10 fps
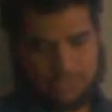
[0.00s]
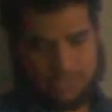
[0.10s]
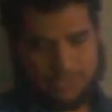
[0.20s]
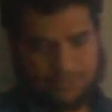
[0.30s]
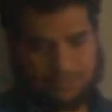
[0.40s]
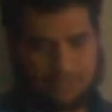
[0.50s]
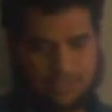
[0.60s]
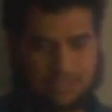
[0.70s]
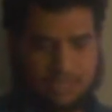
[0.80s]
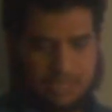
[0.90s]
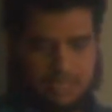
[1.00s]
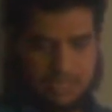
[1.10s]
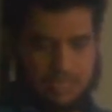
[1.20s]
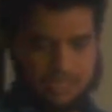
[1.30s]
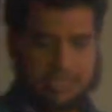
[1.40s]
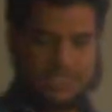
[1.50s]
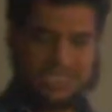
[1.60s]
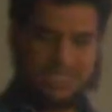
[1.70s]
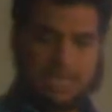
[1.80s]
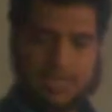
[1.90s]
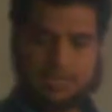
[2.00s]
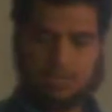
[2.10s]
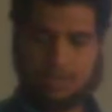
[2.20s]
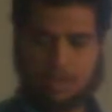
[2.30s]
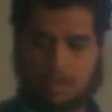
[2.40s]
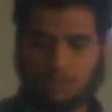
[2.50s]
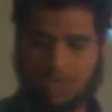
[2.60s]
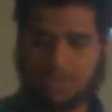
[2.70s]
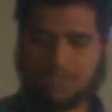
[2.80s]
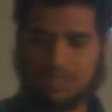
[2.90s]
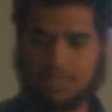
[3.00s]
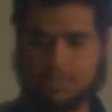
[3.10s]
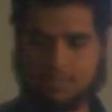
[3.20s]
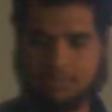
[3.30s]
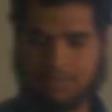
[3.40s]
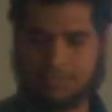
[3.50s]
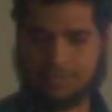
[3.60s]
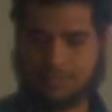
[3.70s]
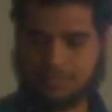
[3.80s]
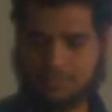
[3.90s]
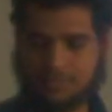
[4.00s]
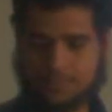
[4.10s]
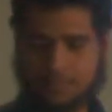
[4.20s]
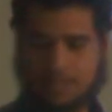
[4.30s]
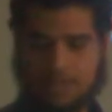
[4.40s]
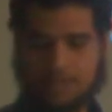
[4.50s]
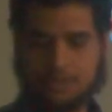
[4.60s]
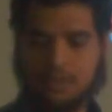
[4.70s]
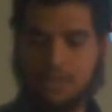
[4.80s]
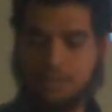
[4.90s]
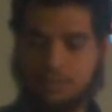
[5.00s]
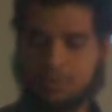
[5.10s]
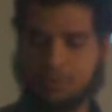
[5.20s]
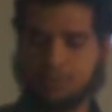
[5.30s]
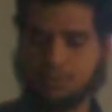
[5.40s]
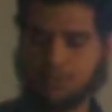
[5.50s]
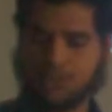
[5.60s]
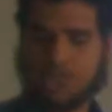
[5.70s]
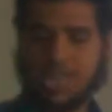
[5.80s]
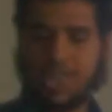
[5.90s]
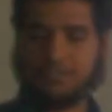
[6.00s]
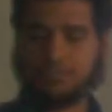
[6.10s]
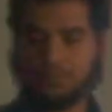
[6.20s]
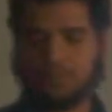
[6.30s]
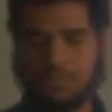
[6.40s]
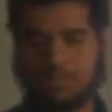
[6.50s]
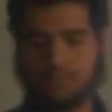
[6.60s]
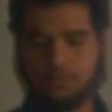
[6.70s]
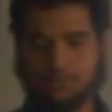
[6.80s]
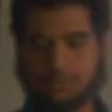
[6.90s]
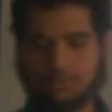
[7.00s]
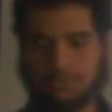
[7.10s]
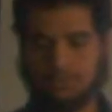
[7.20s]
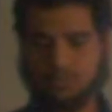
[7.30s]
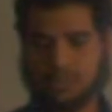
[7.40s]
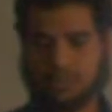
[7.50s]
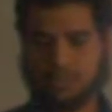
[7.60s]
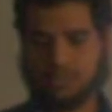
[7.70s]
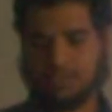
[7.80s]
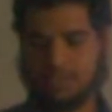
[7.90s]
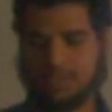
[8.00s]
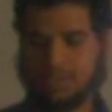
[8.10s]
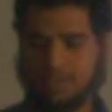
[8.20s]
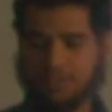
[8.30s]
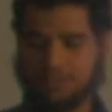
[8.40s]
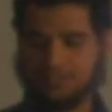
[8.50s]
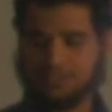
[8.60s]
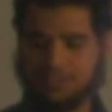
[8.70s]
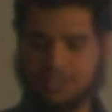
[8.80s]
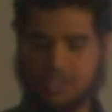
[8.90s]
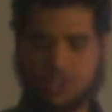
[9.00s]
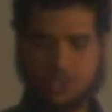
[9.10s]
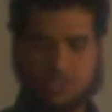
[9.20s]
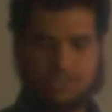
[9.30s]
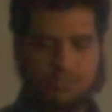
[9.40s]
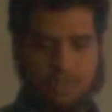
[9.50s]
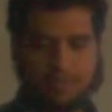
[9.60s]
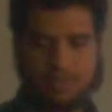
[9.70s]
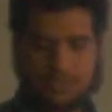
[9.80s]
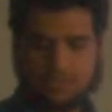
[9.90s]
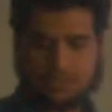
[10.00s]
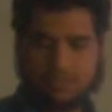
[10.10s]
trees, such as oaks and maples, and both of which have wood with fairly short fibers.